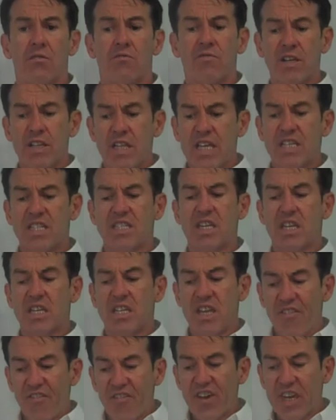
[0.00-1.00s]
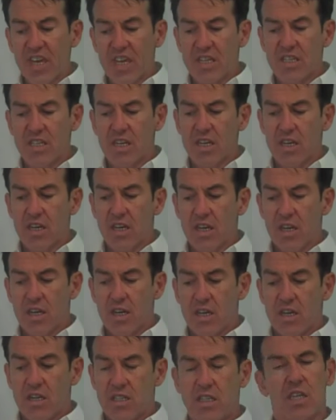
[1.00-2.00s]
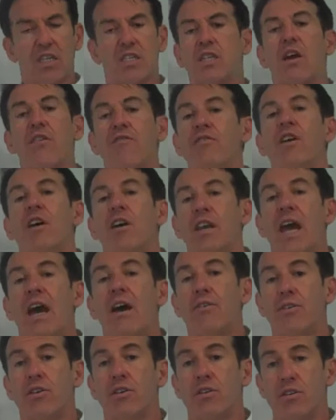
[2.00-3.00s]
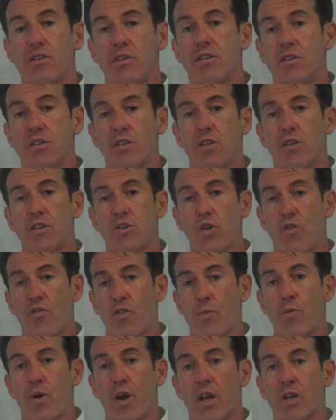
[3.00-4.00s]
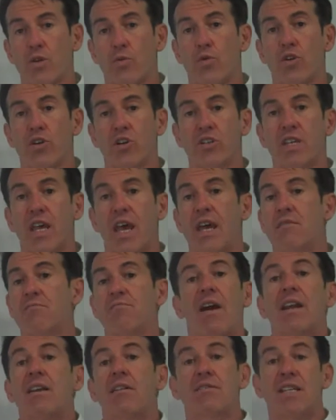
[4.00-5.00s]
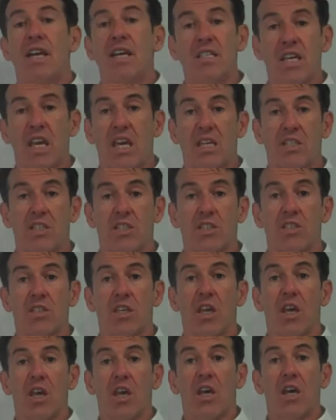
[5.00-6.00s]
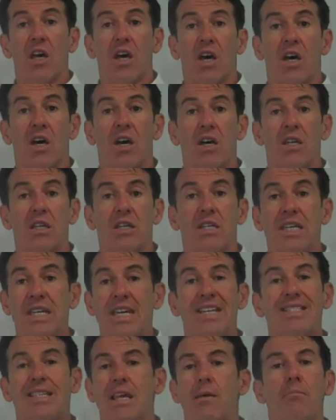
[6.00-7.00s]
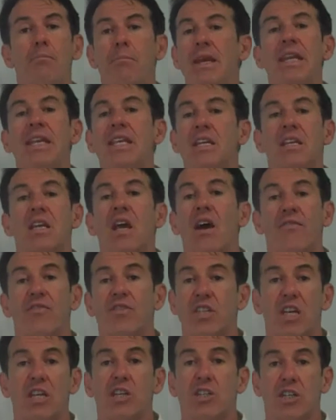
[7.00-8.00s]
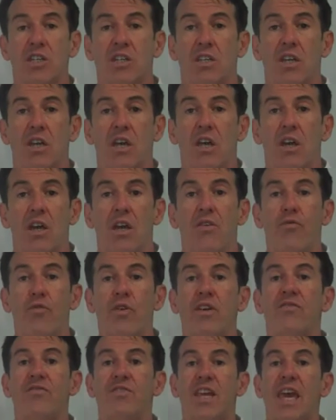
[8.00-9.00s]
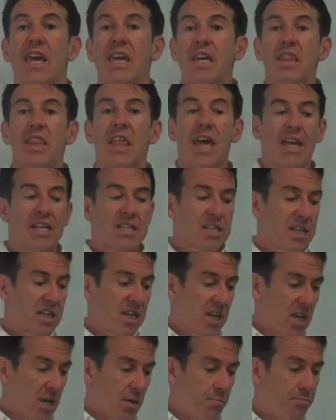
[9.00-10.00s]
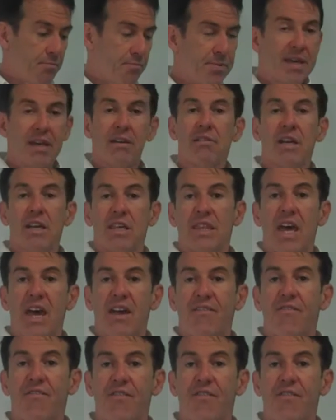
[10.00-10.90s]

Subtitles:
really significant discovery on how the software product works and write our test cases needs immediate conversation. If we've taken that period, that